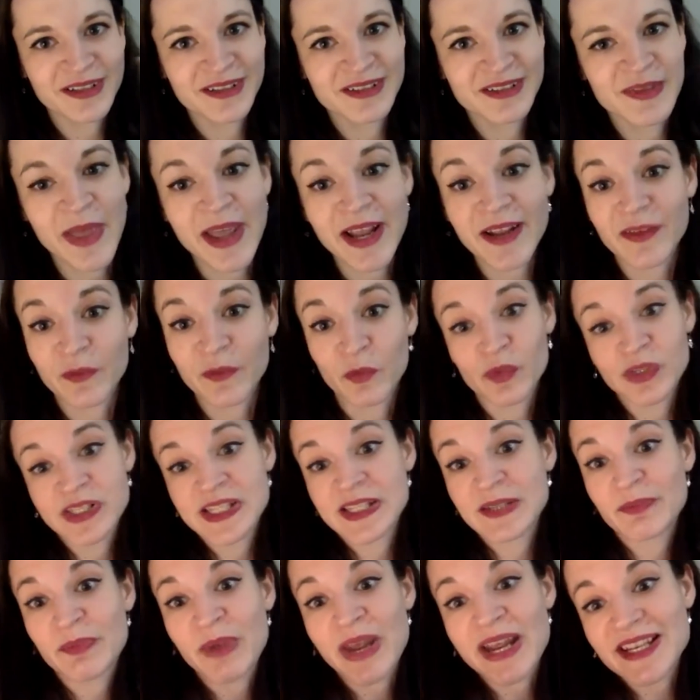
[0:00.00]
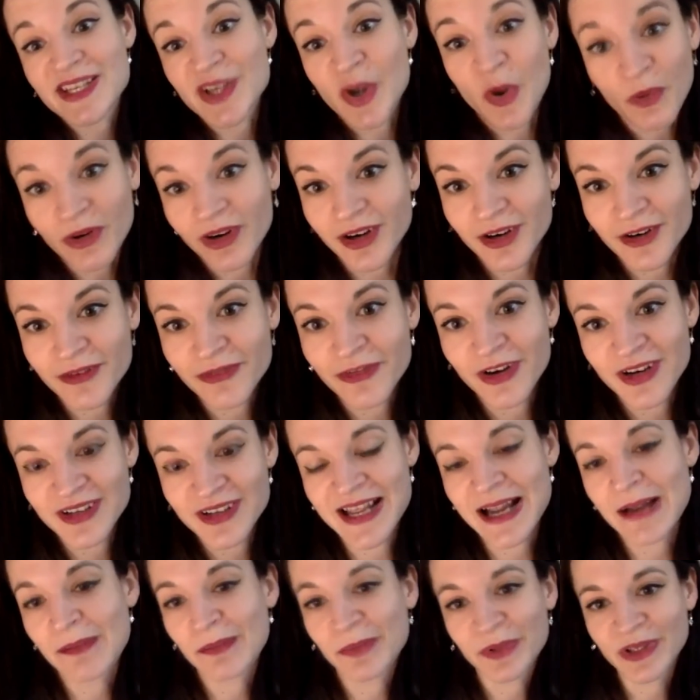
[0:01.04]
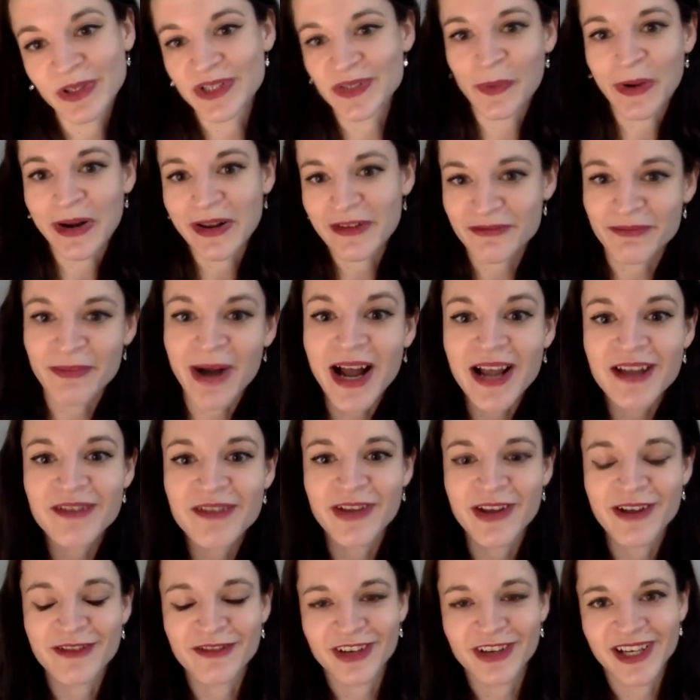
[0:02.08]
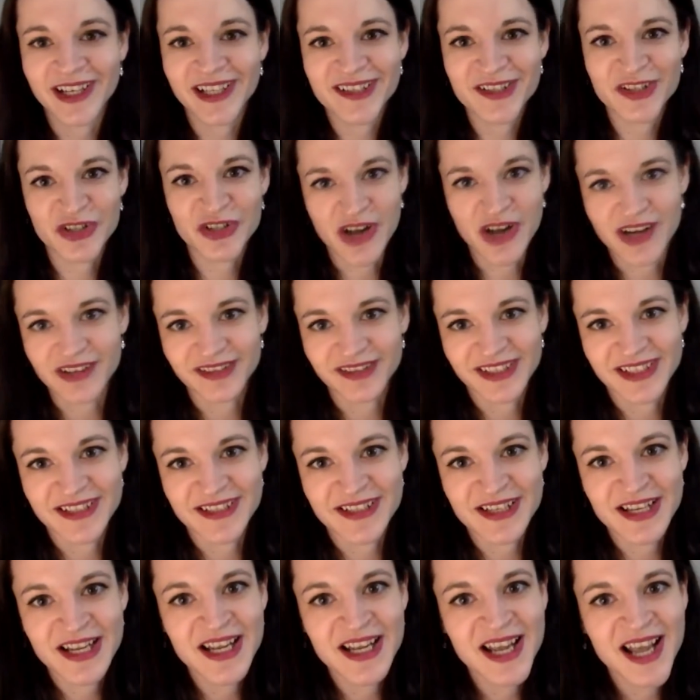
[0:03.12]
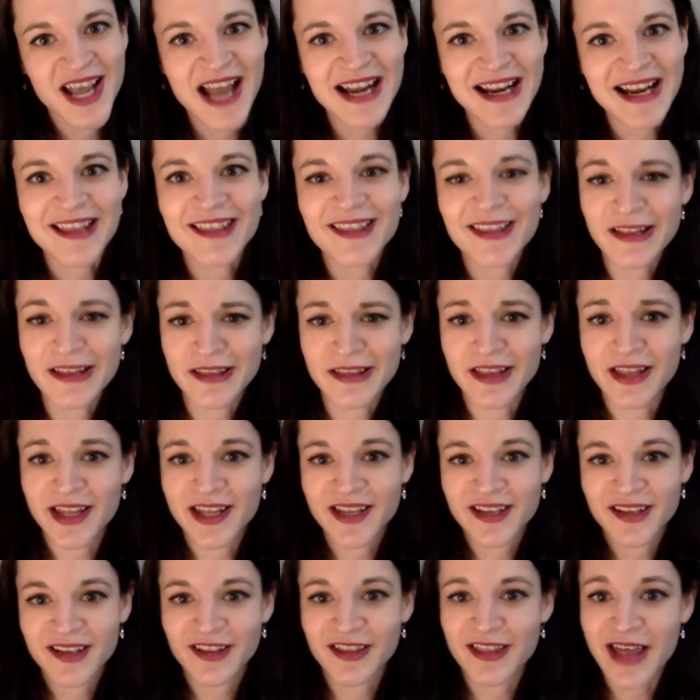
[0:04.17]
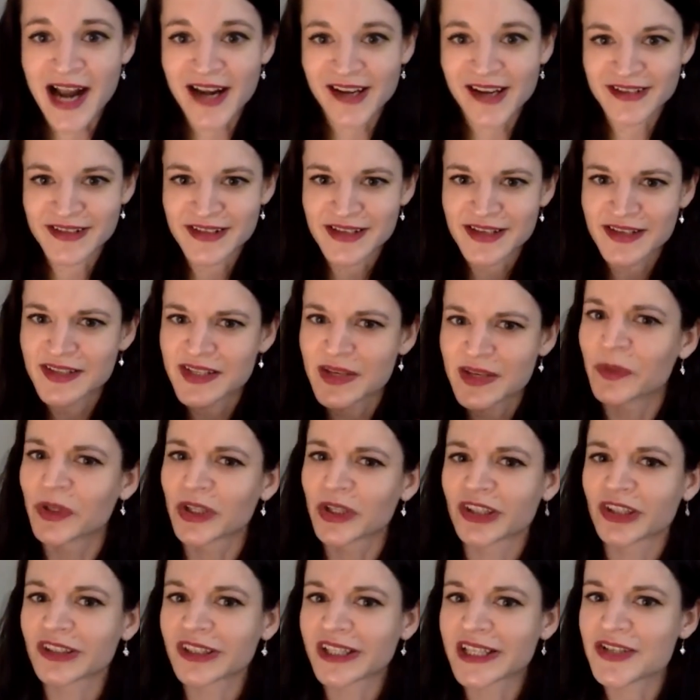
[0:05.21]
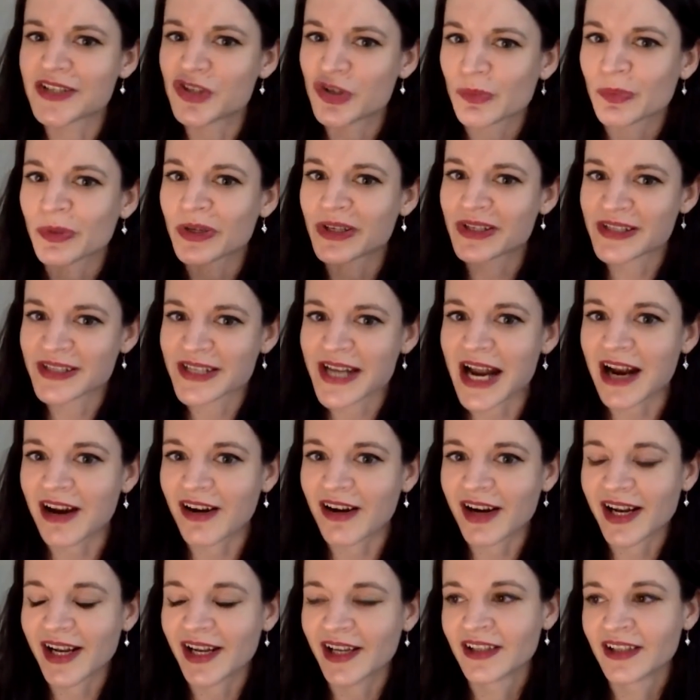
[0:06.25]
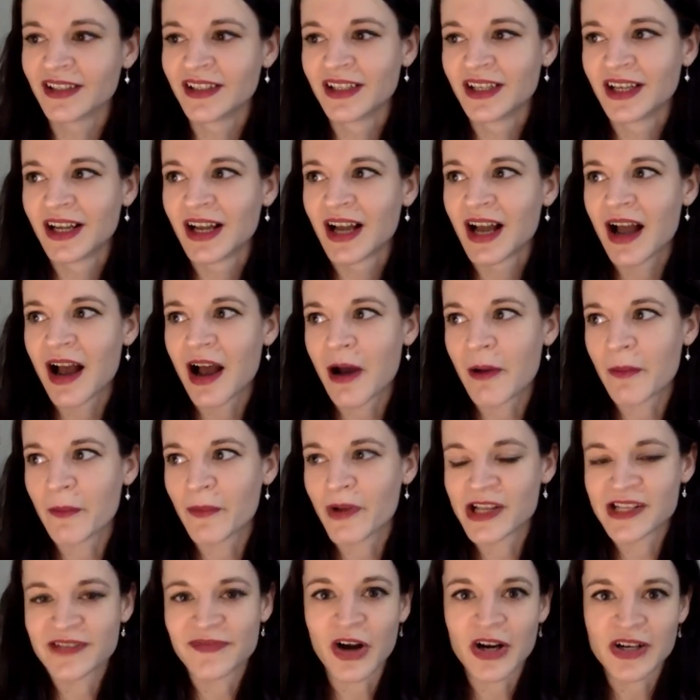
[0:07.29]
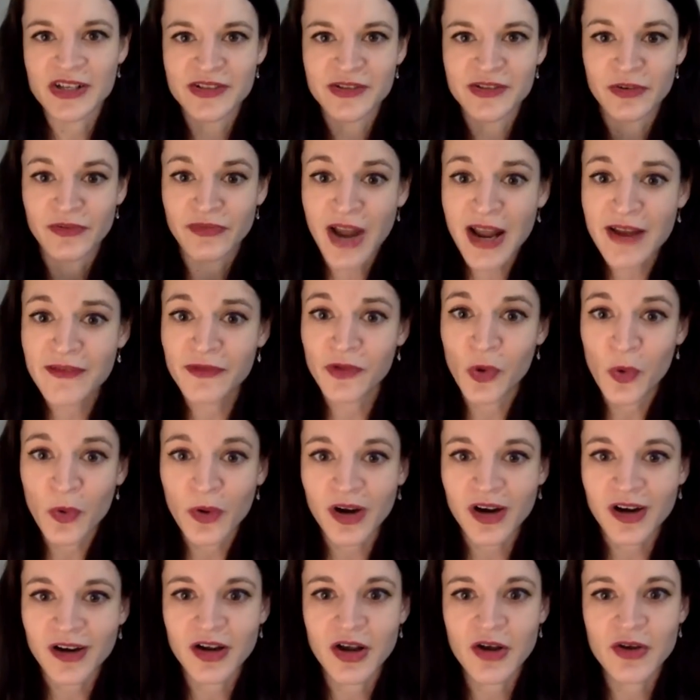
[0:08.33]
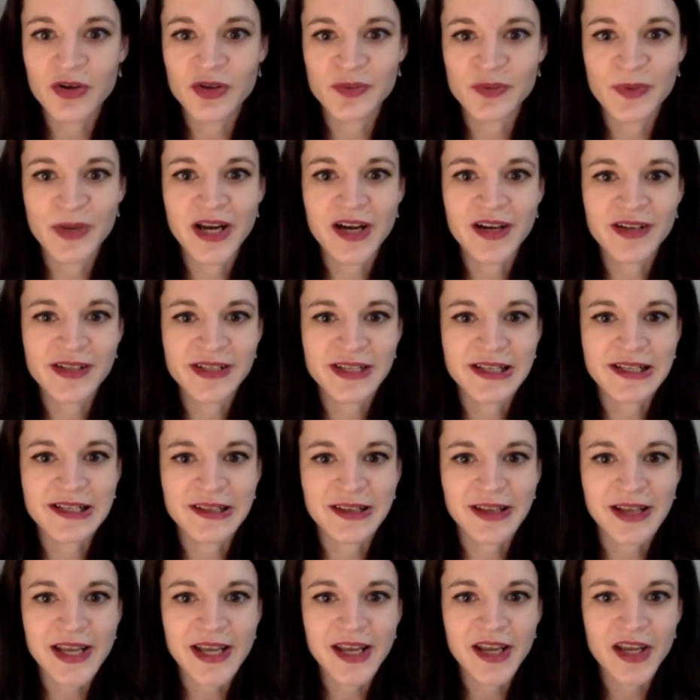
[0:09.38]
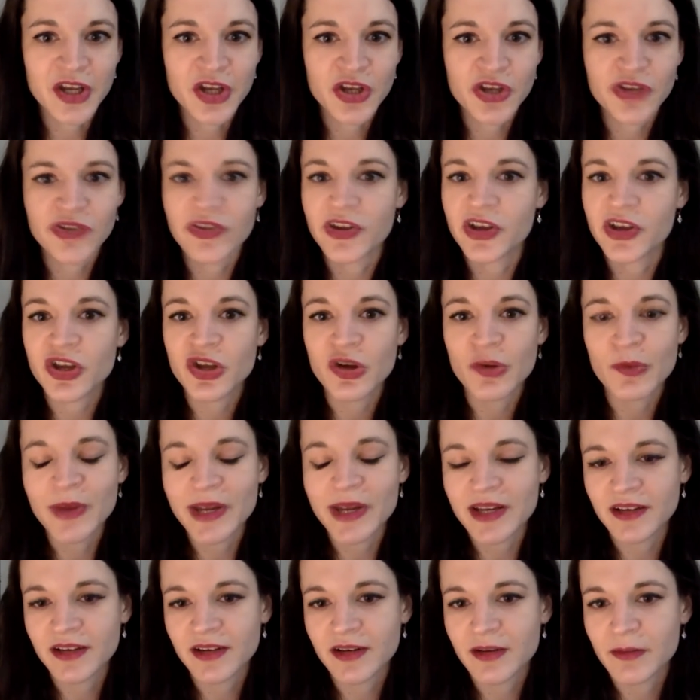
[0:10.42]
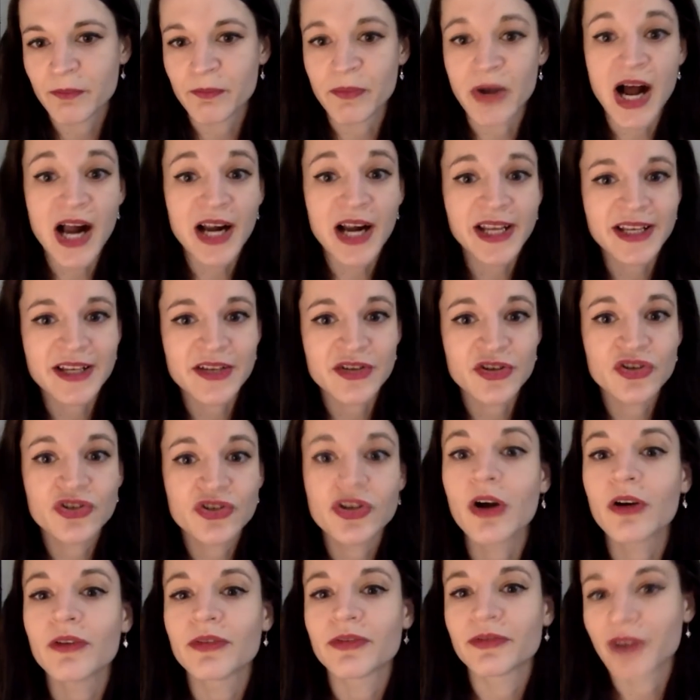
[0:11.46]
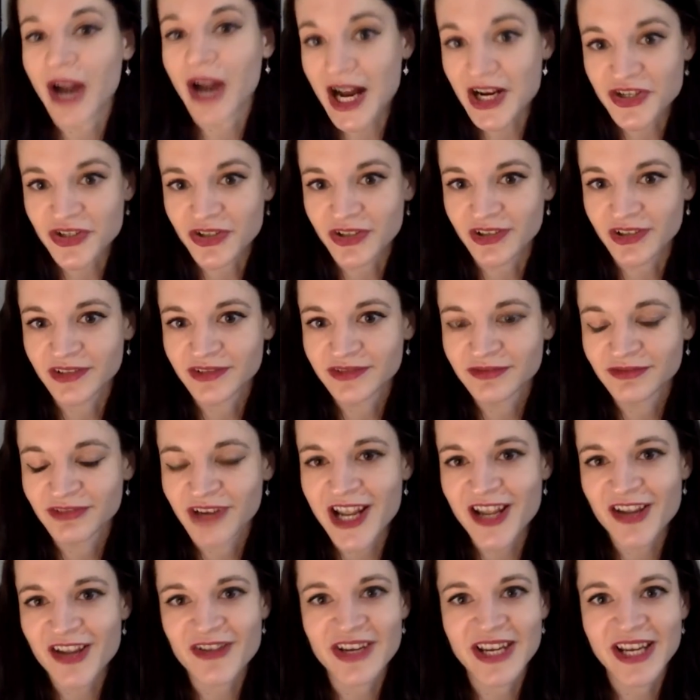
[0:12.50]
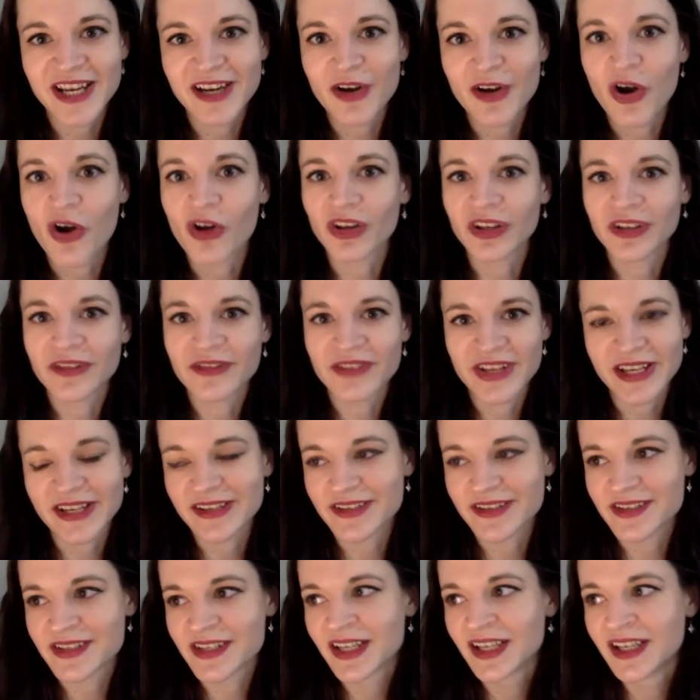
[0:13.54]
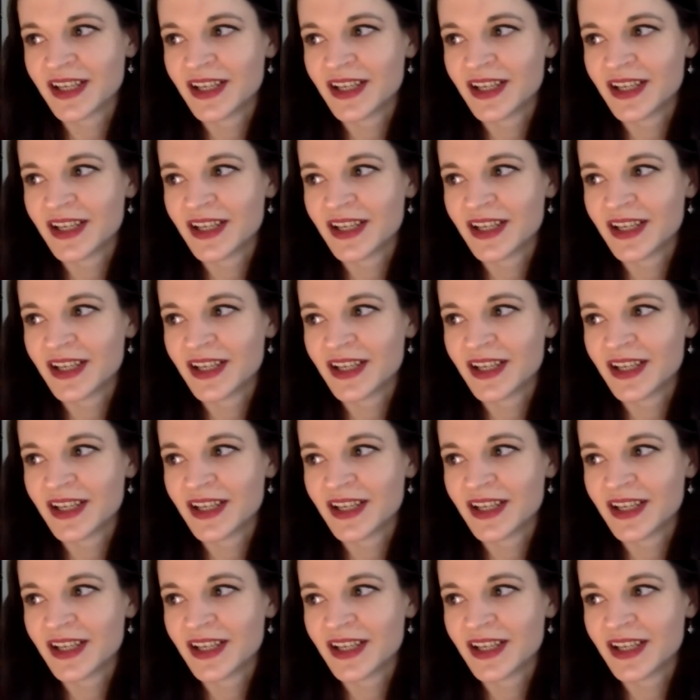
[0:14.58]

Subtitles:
Like space horror, for example, is one of my favorite genres. And I think that that is similarly super scary, as far as survival horror goes, because it's like the human body is so fragile, right? You need all of this